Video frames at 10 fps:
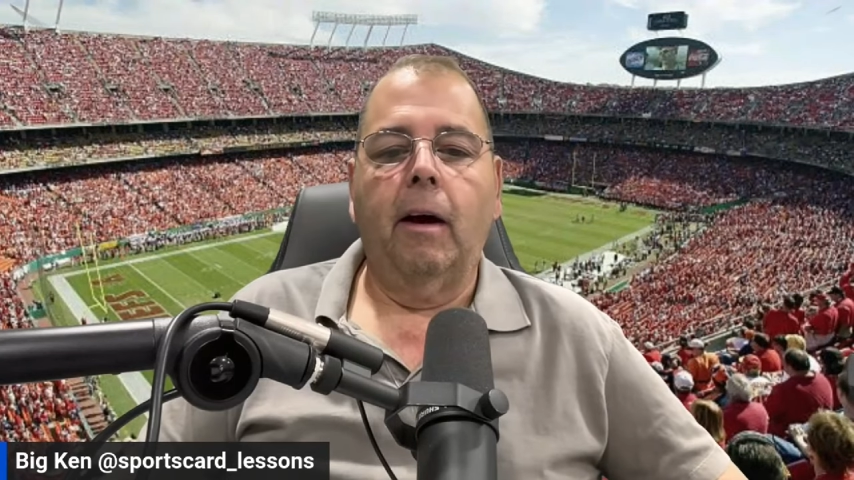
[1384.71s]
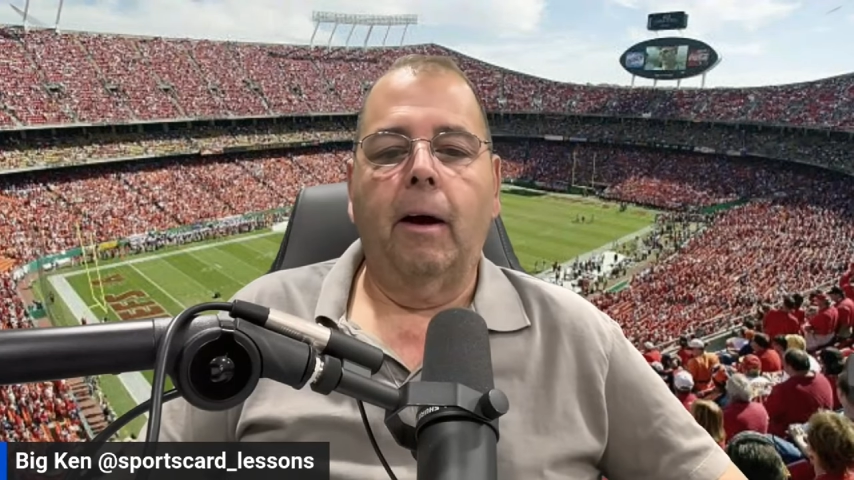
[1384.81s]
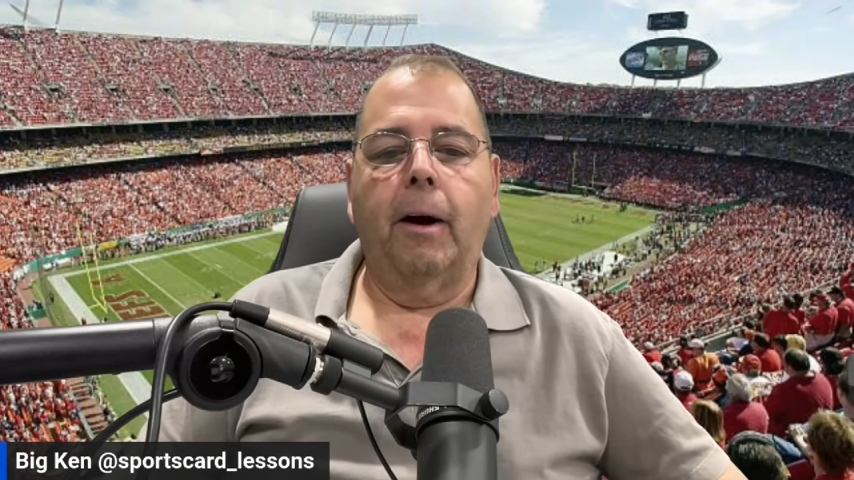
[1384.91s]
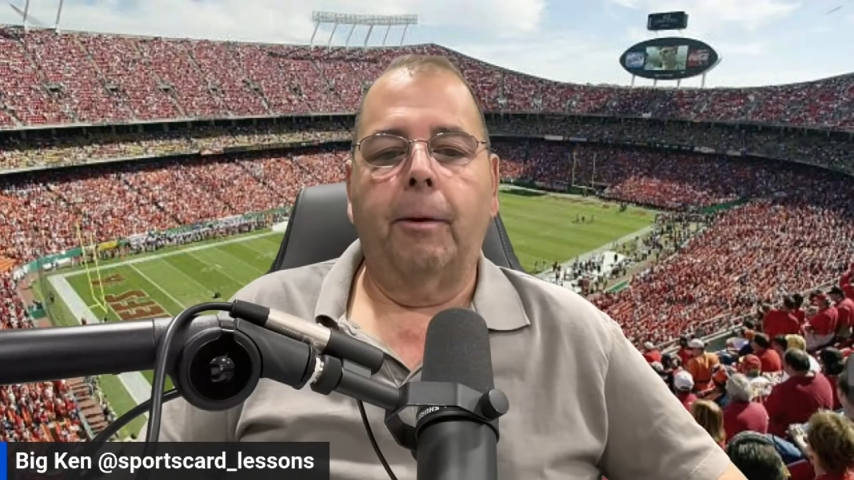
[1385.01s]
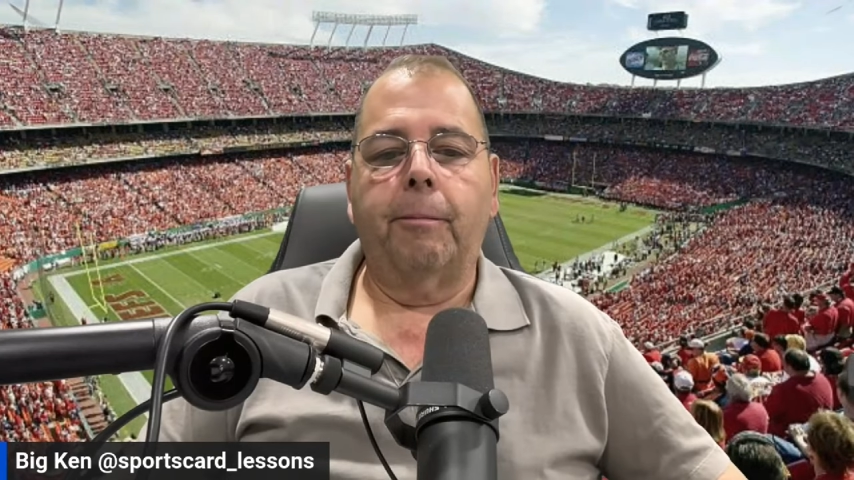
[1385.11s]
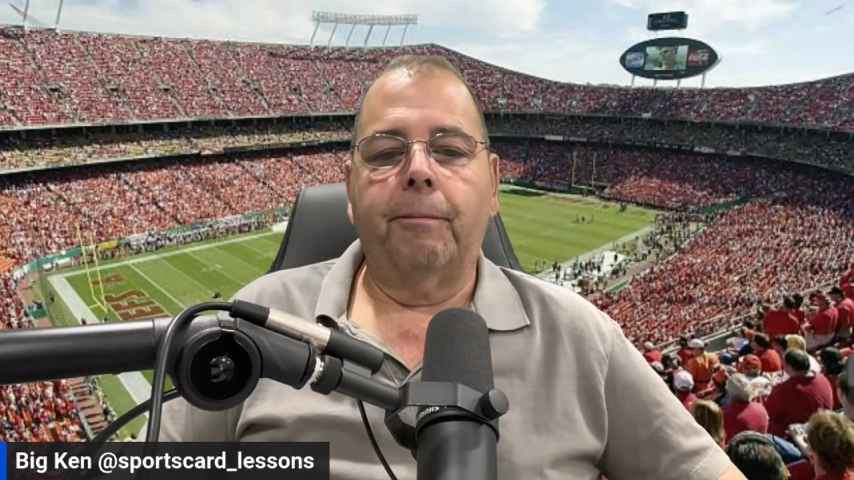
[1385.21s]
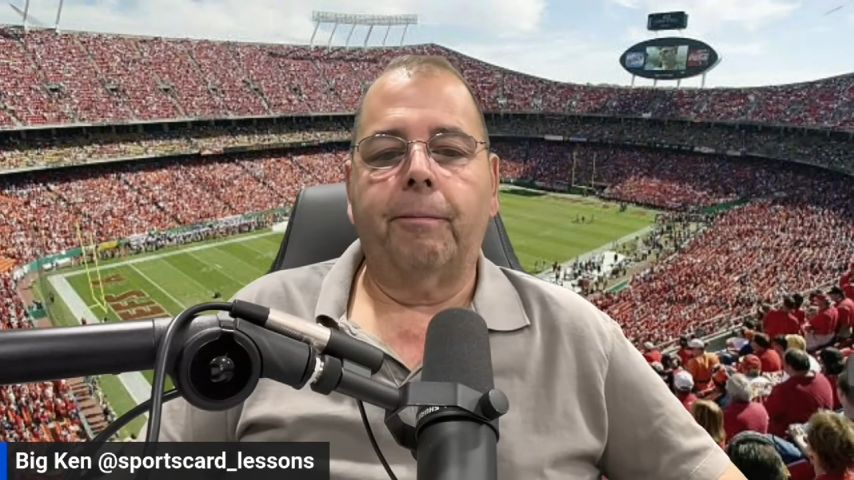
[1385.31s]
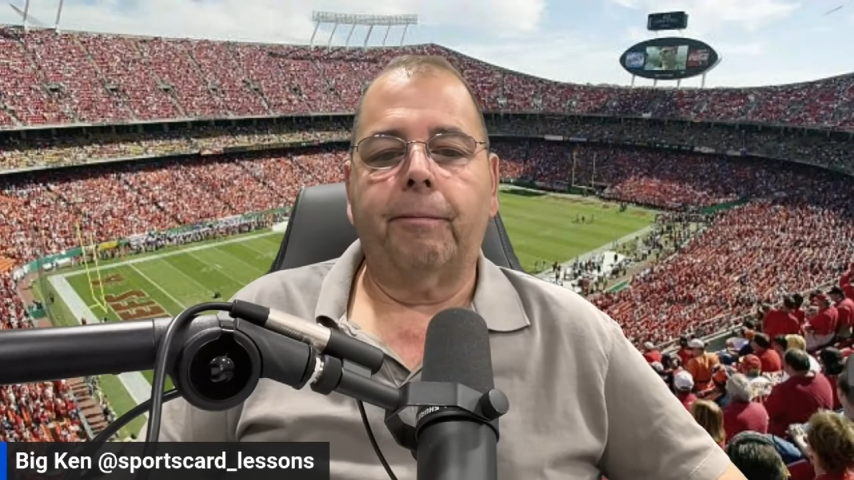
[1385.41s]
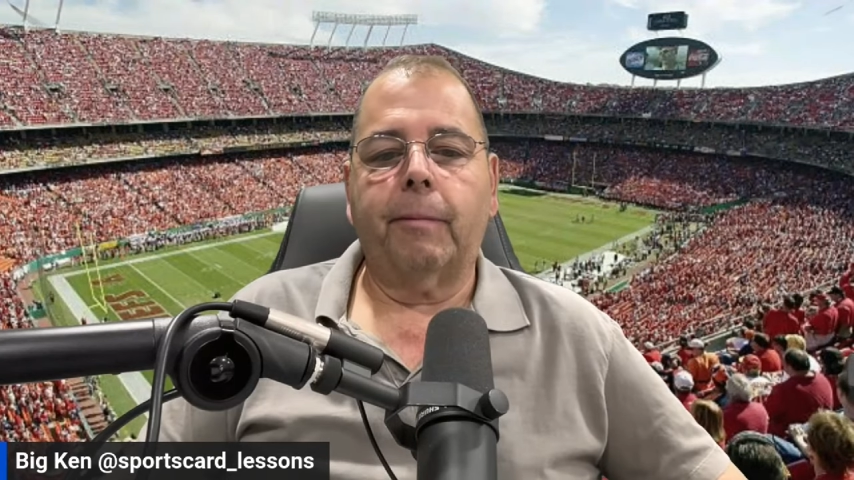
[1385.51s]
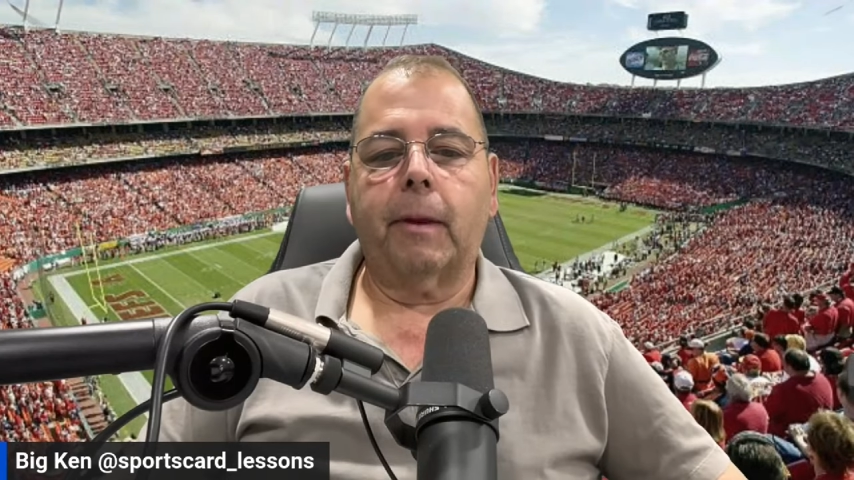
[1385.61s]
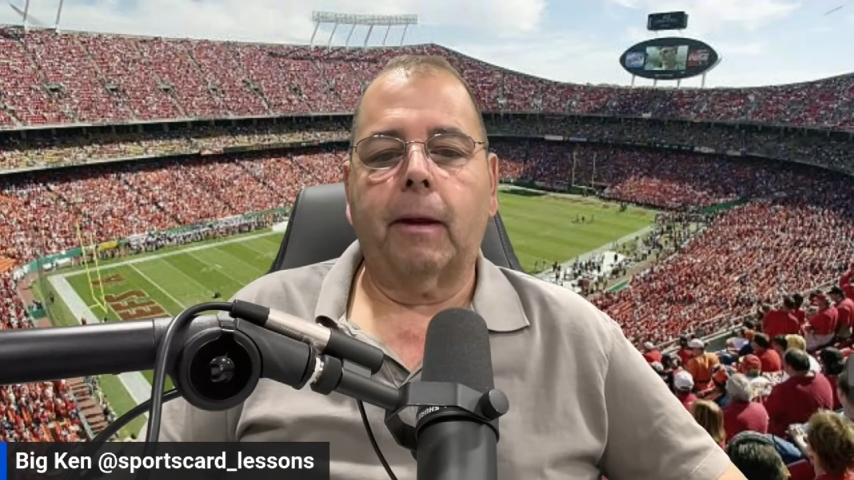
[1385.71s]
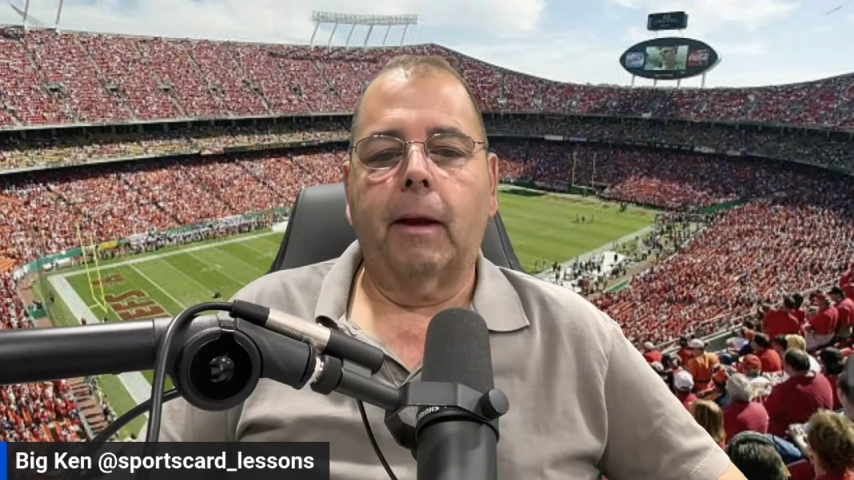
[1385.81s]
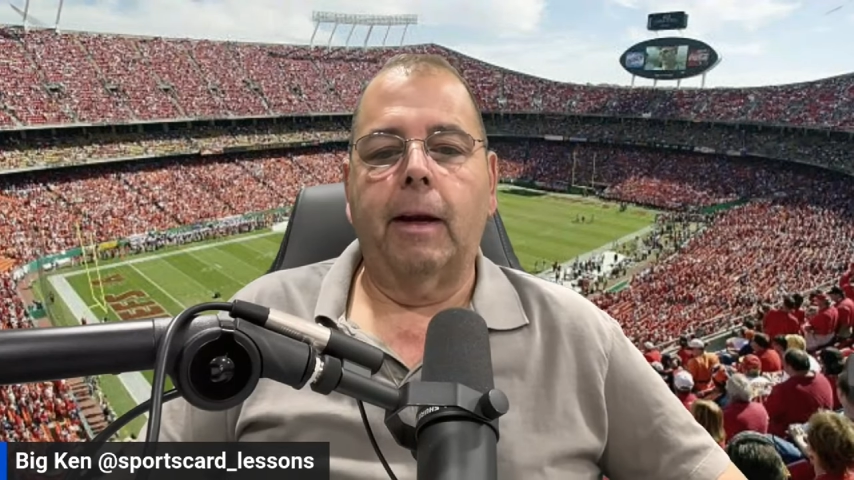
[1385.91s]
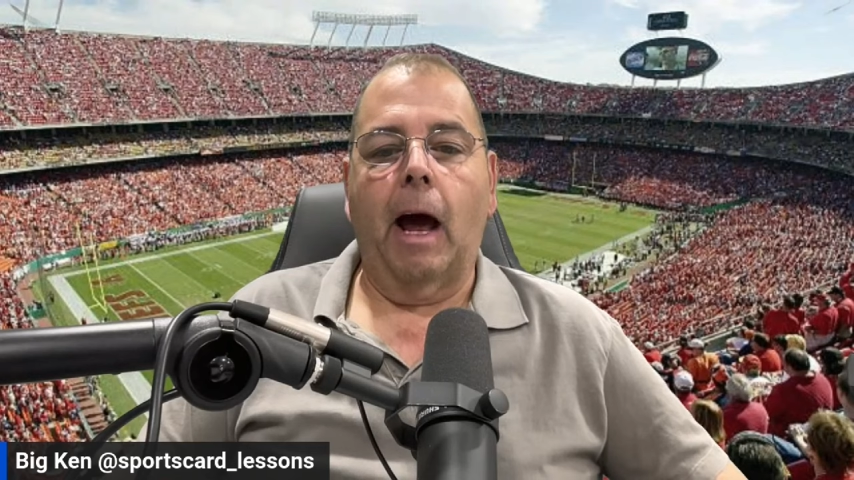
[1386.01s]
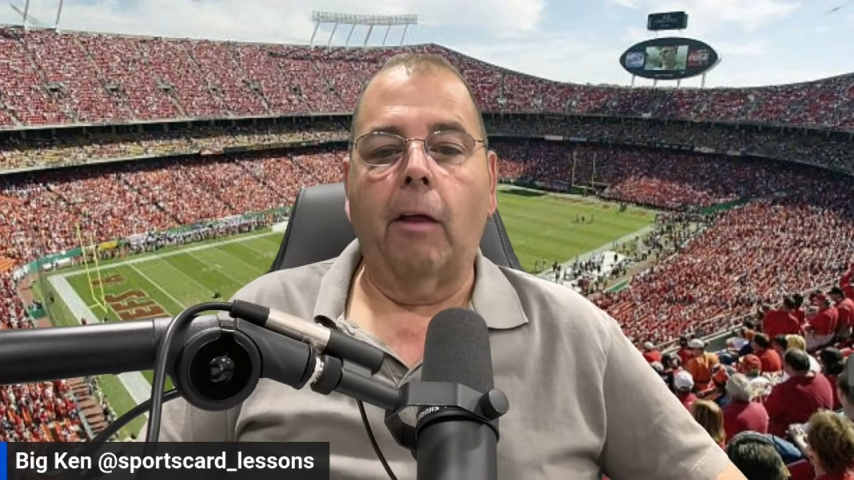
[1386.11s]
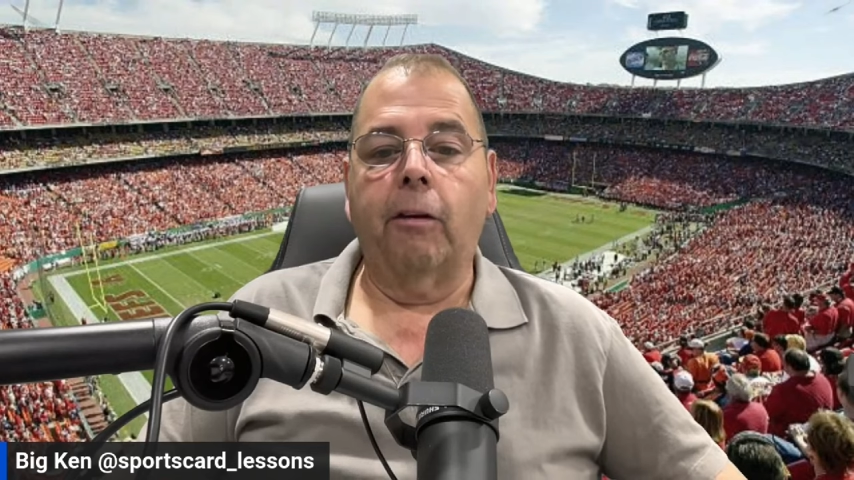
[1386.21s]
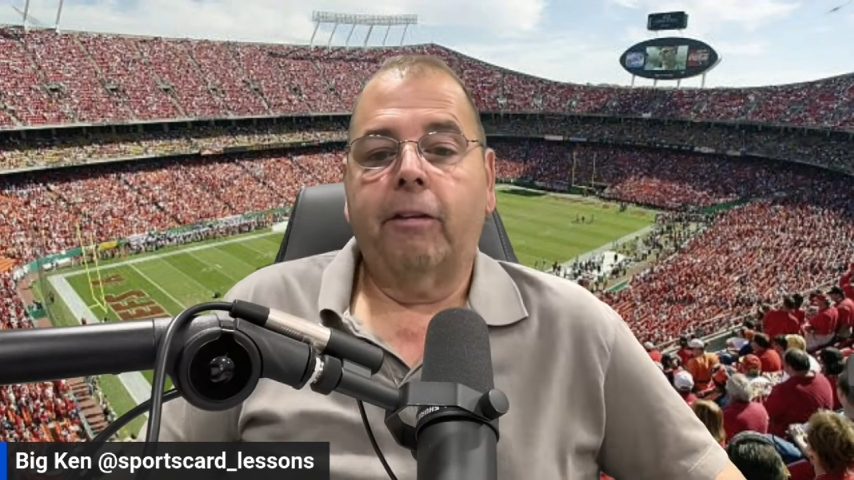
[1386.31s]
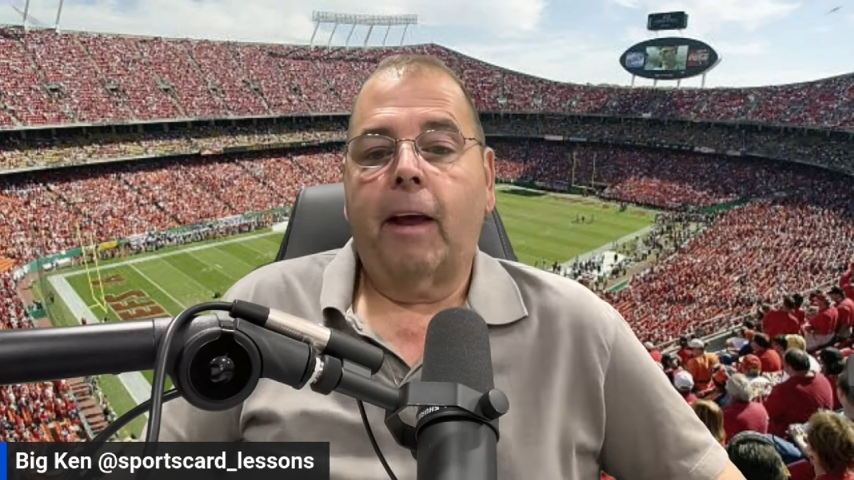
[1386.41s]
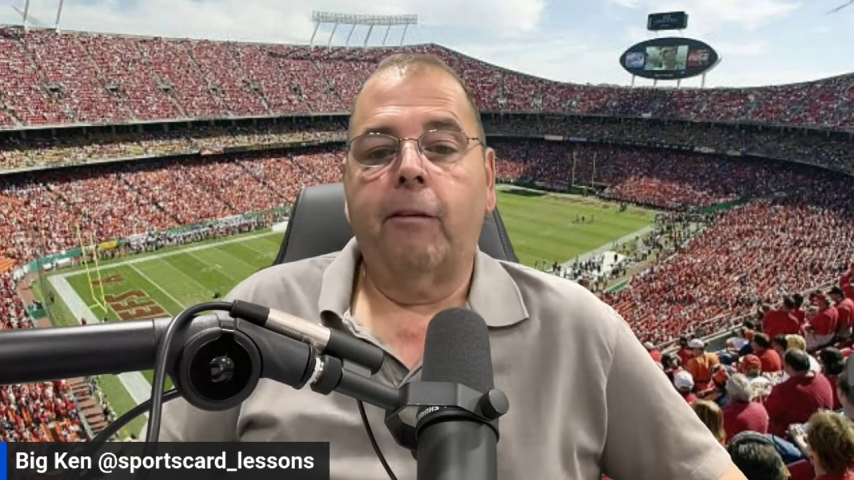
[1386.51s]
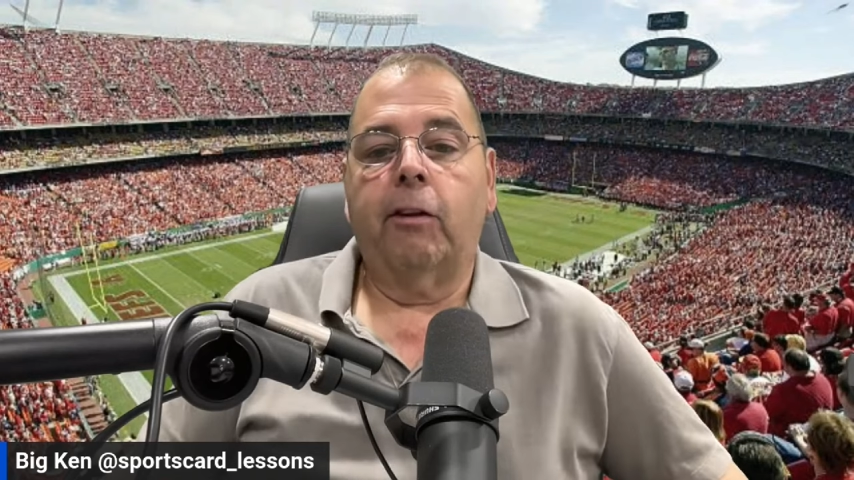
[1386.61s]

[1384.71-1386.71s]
And now there's seven